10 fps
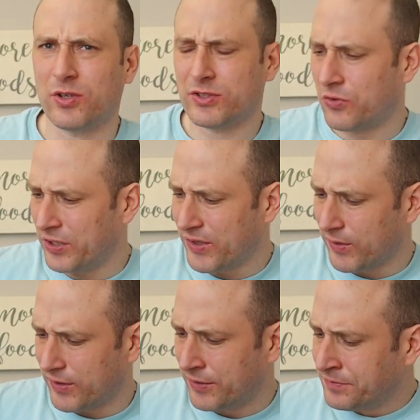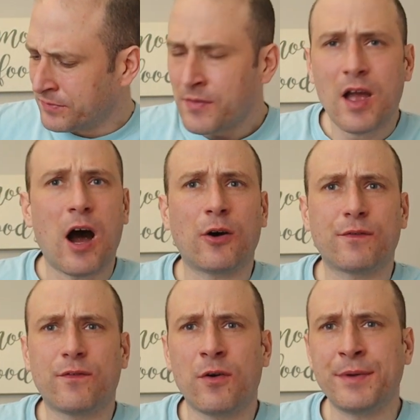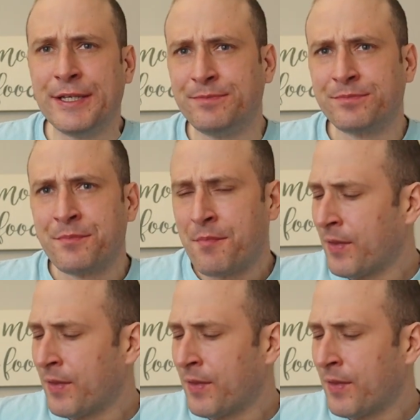Costco equaled out for me.